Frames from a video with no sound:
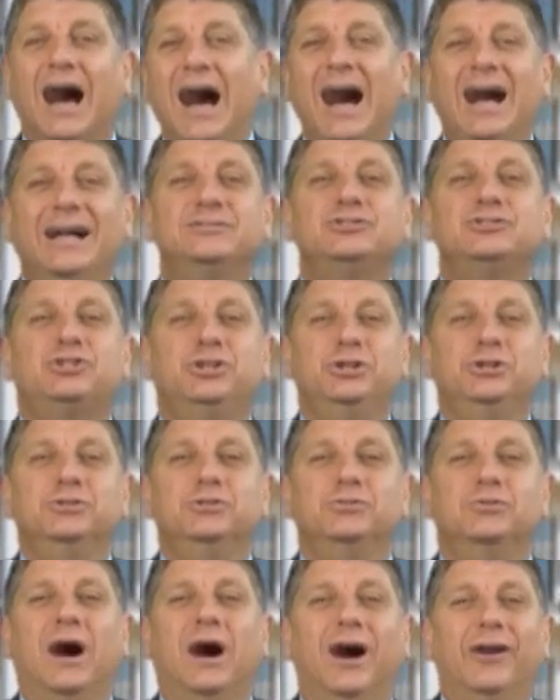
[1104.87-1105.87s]
on
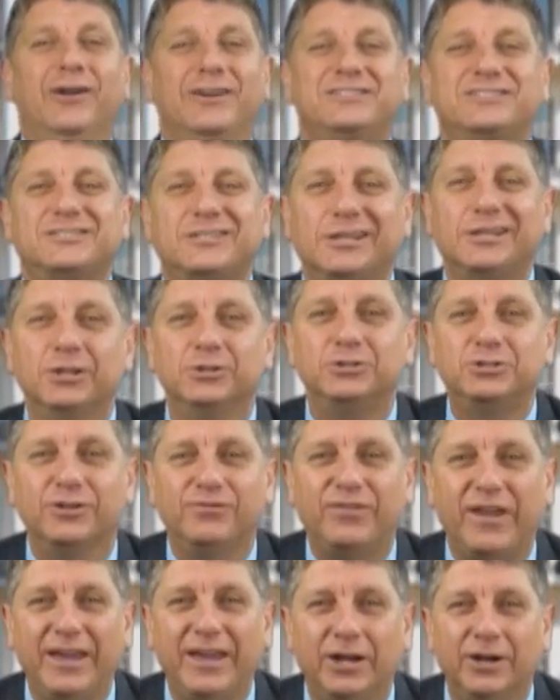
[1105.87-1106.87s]
to our
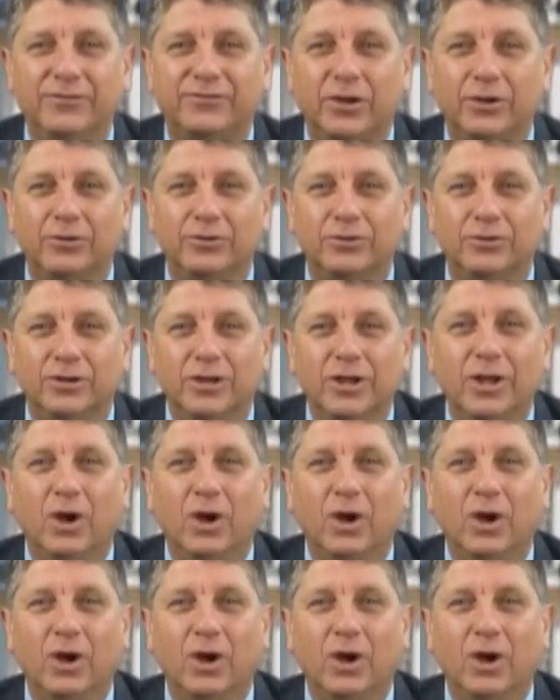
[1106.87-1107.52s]
exclusive interview